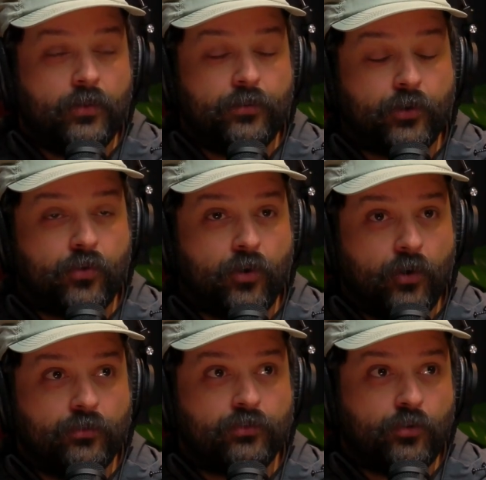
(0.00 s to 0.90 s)
the
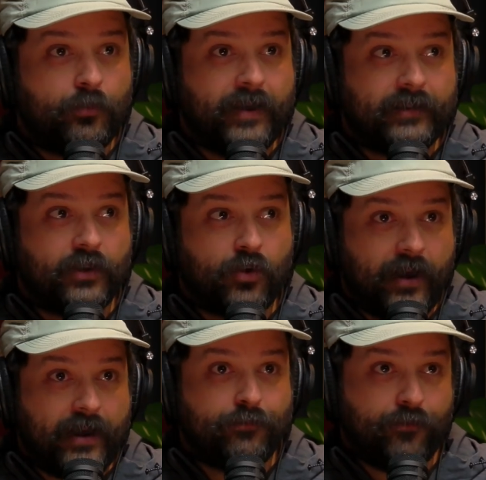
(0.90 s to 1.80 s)
Crows could make the
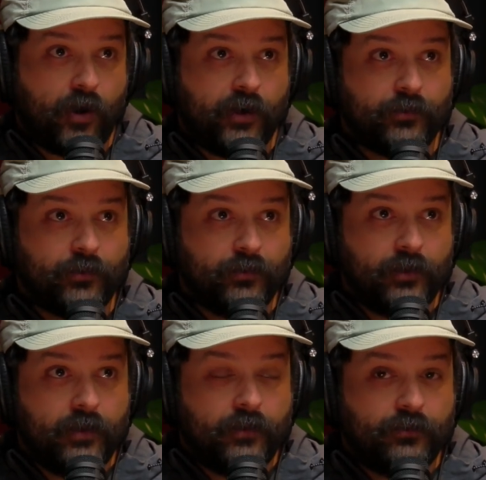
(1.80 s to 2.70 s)
grand final,
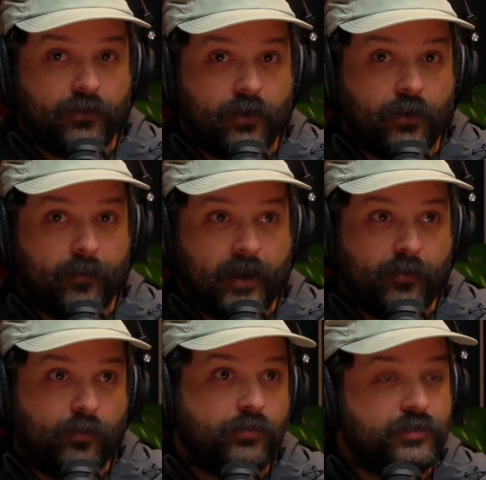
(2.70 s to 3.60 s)
so
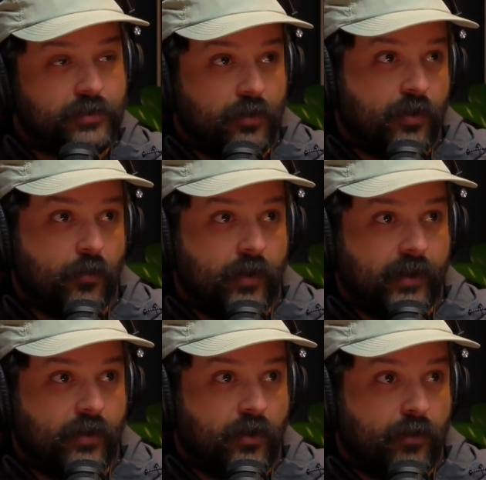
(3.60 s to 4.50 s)
maybe we'll just knock a
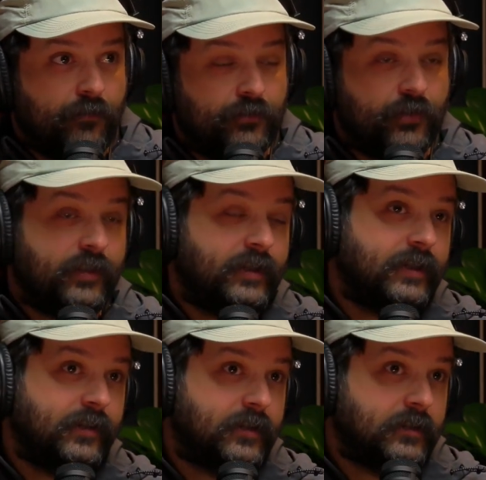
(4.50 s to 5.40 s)
week off so that
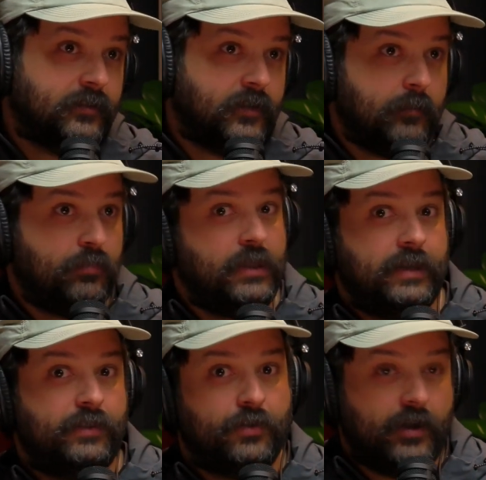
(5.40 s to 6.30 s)
he can like
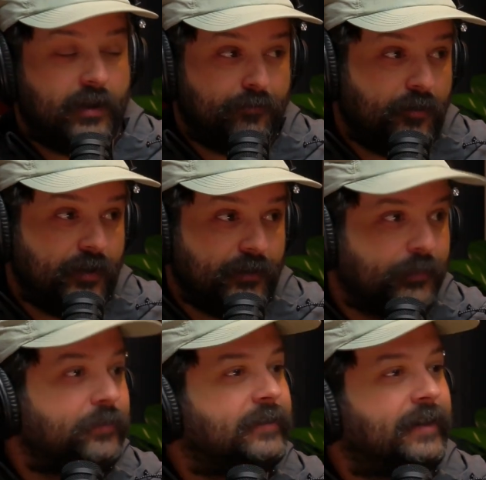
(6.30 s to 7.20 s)
play the grand final.